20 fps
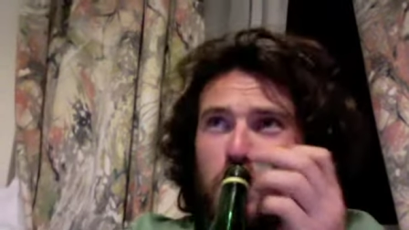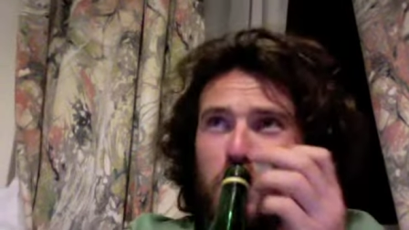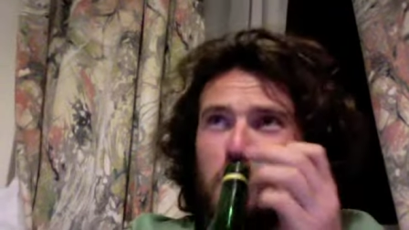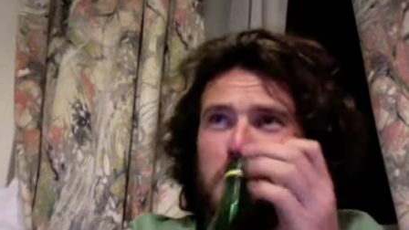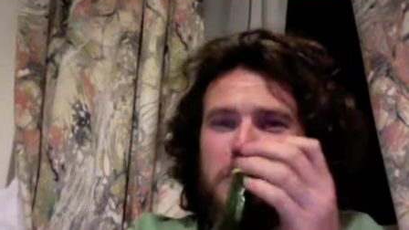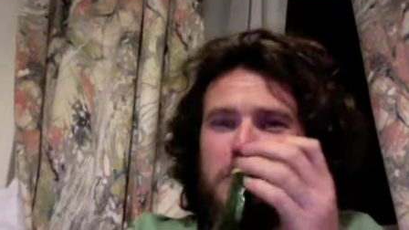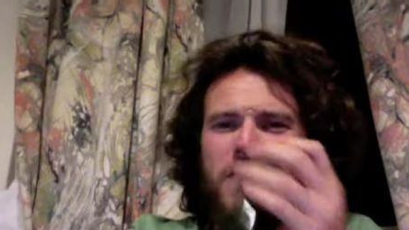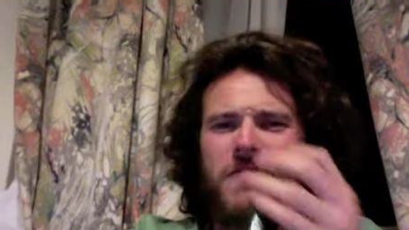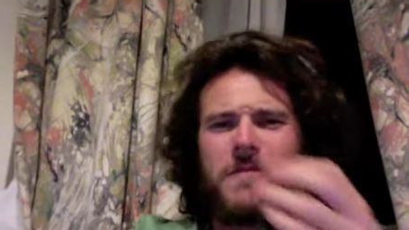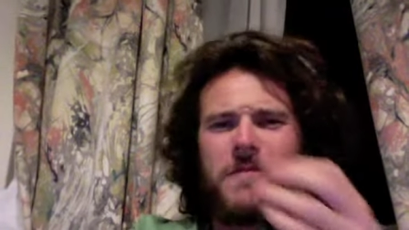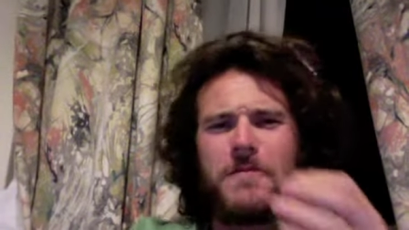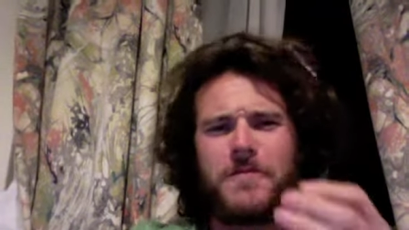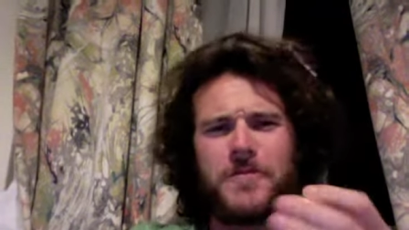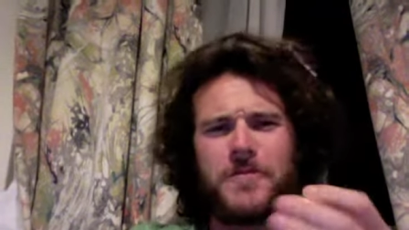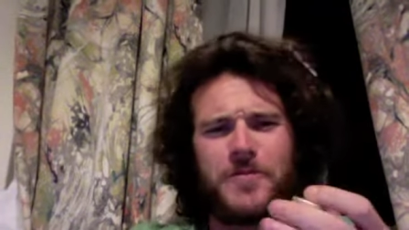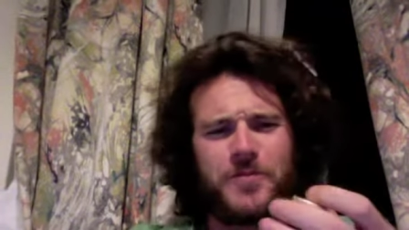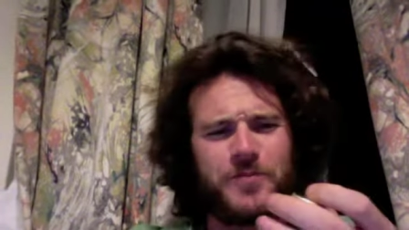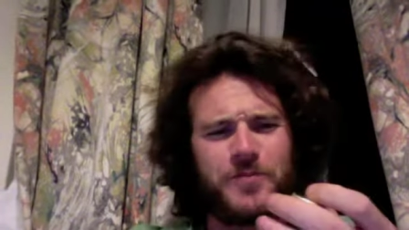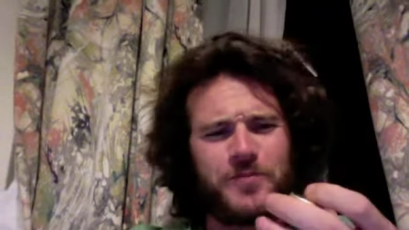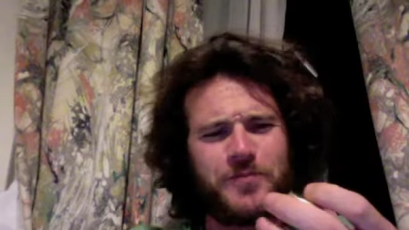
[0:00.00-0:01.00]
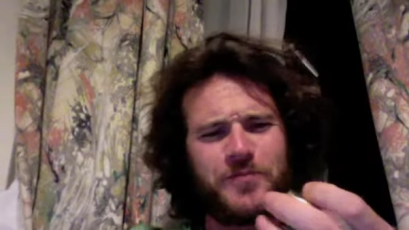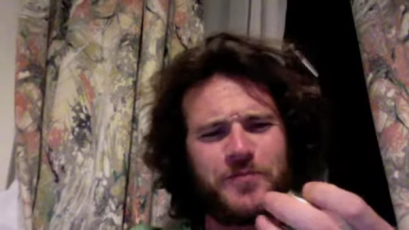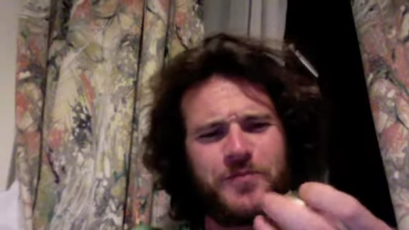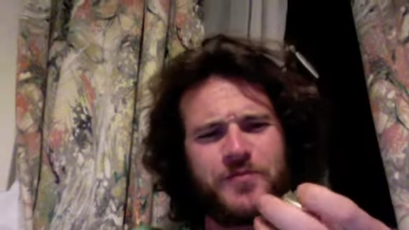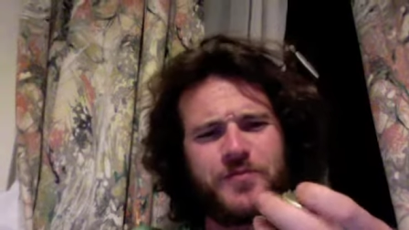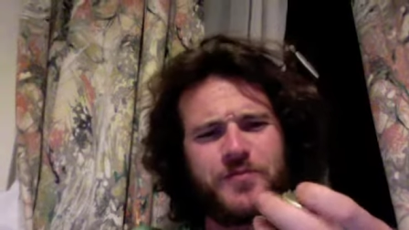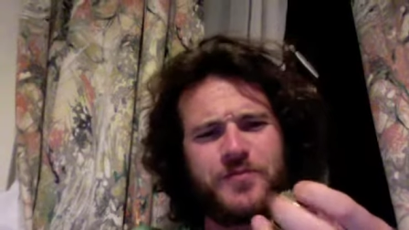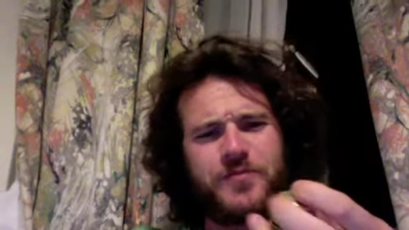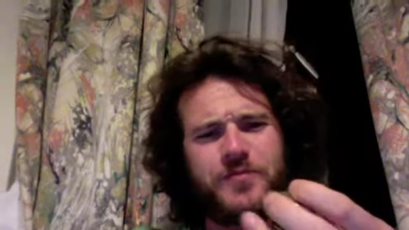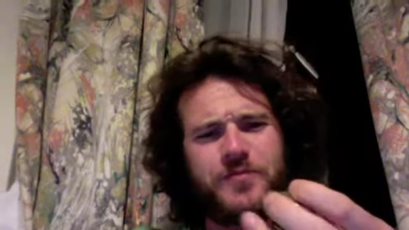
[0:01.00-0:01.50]
Oh, no, no. no, okay.
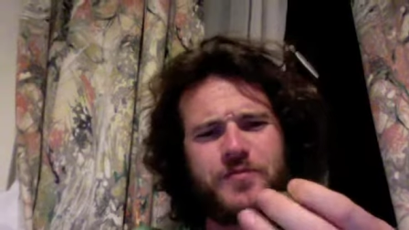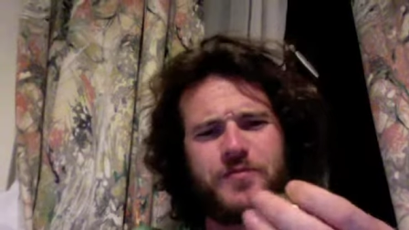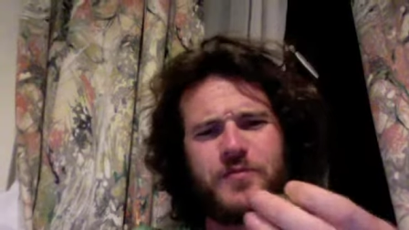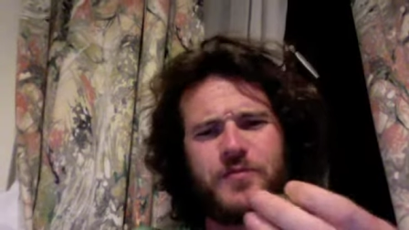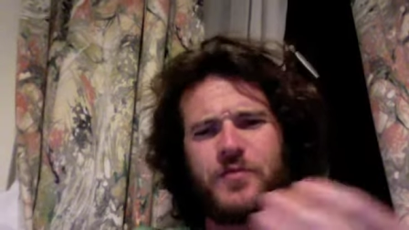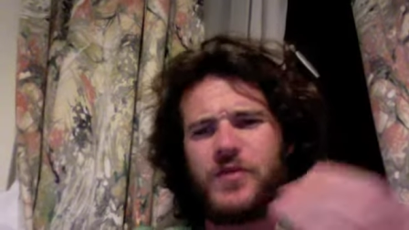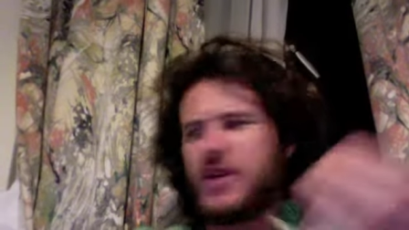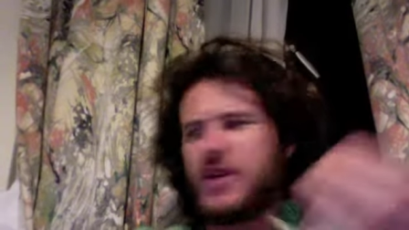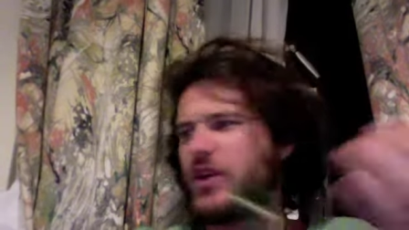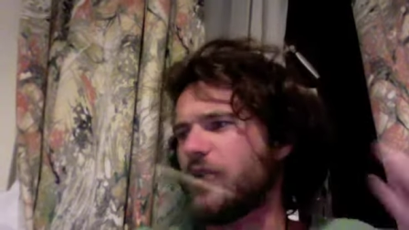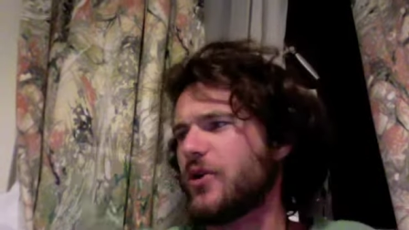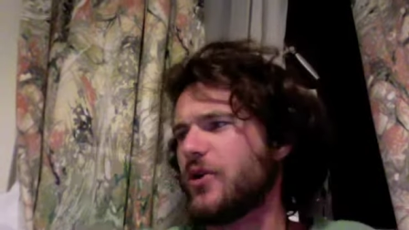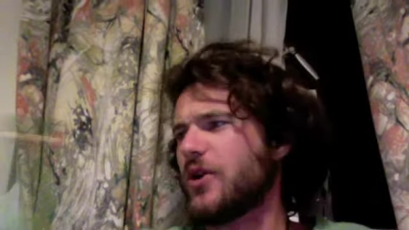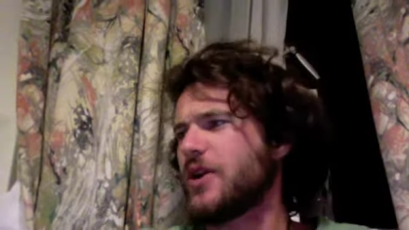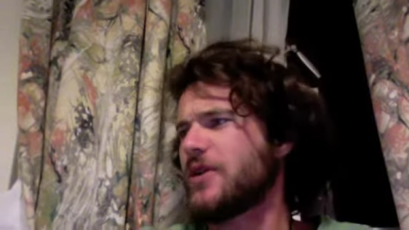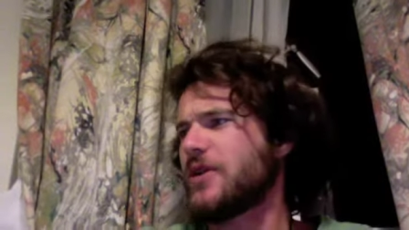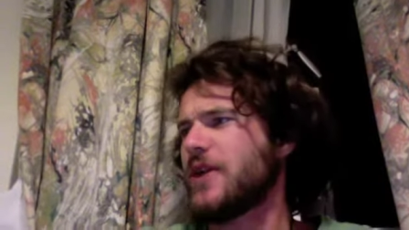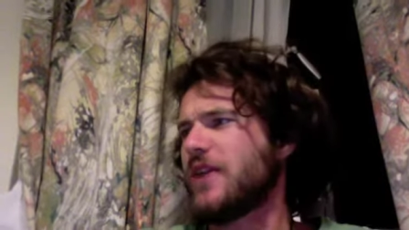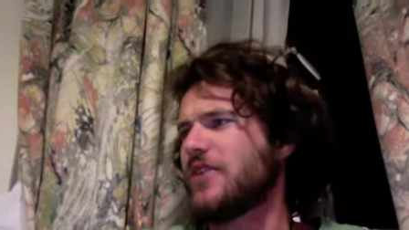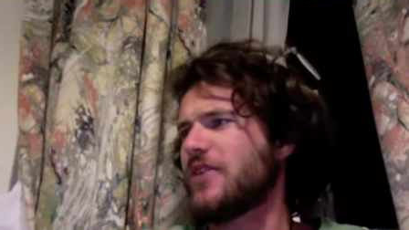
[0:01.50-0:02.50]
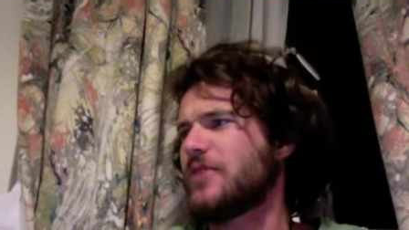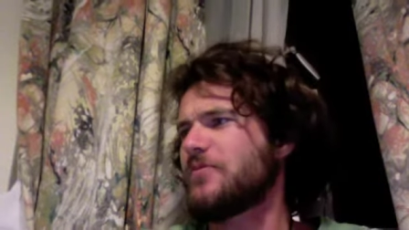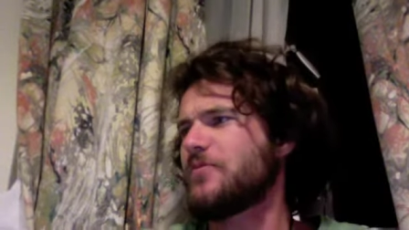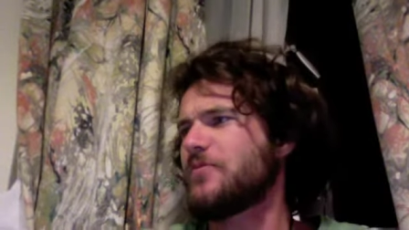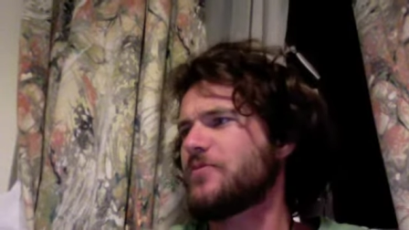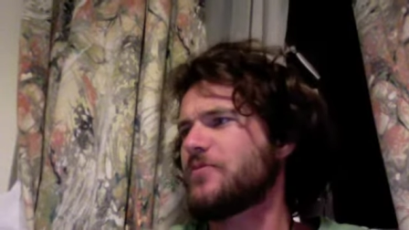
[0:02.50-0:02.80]
no, no Rory, have it.